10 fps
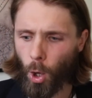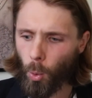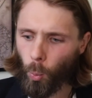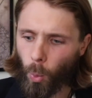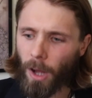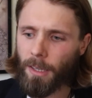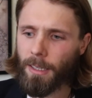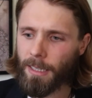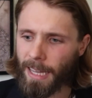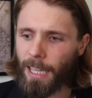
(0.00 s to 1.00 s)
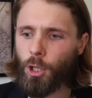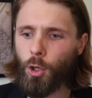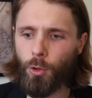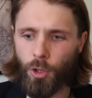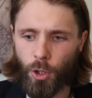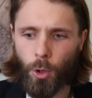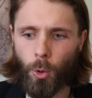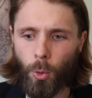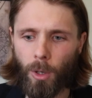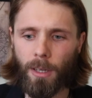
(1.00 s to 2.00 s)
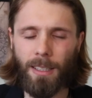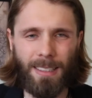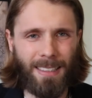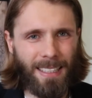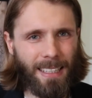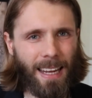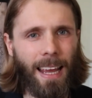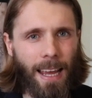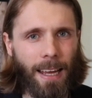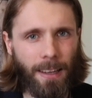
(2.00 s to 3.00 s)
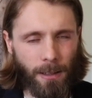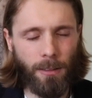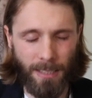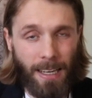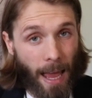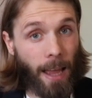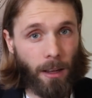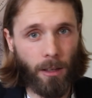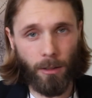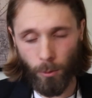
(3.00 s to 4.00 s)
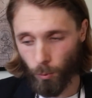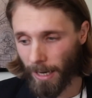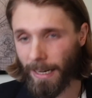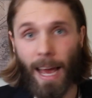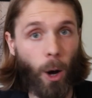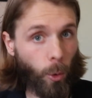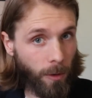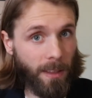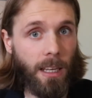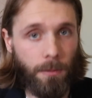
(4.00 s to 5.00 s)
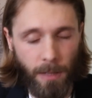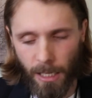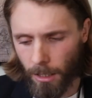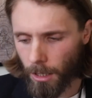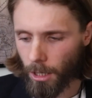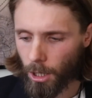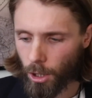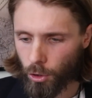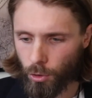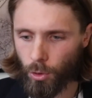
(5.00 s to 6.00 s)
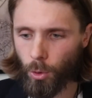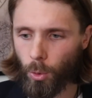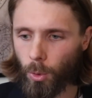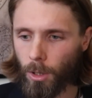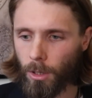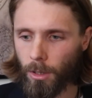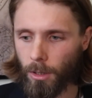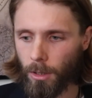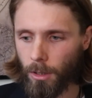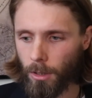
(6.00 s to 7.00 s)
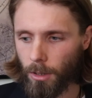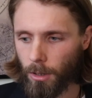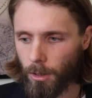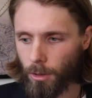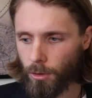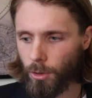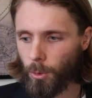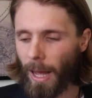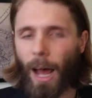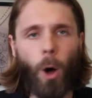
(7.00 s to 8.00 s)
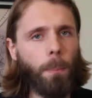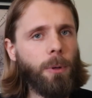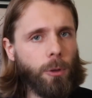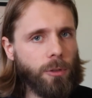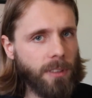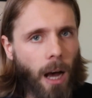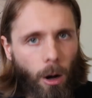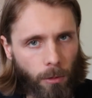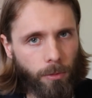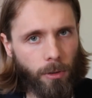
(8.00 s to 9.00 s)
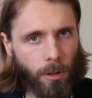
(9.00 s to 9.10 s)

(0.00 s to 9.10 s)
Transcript: What can you do today, today, right now, or in the evening to to help yourself